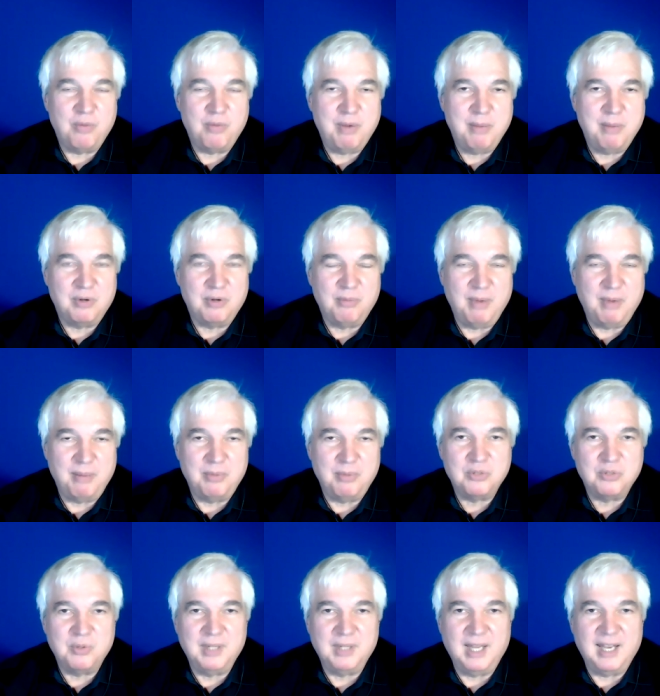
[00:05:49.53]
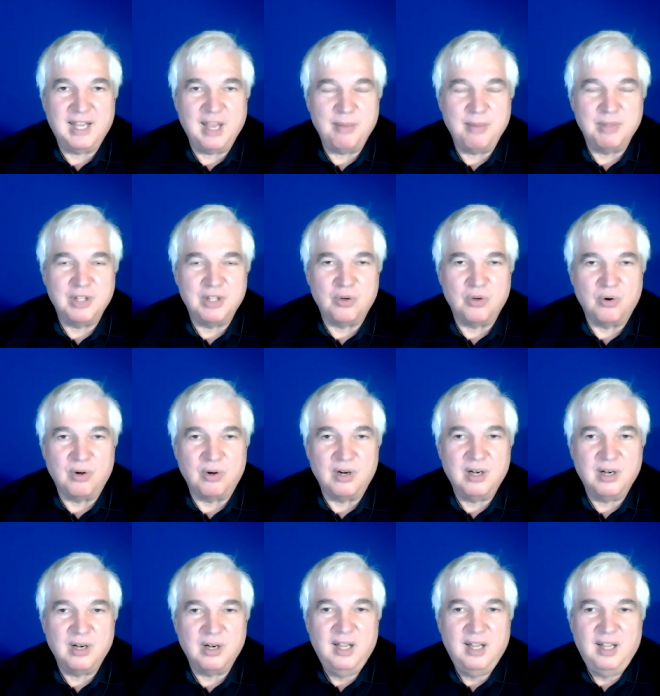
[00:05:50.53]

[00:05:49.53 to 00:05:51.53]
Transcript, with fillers: people are members when they came in the door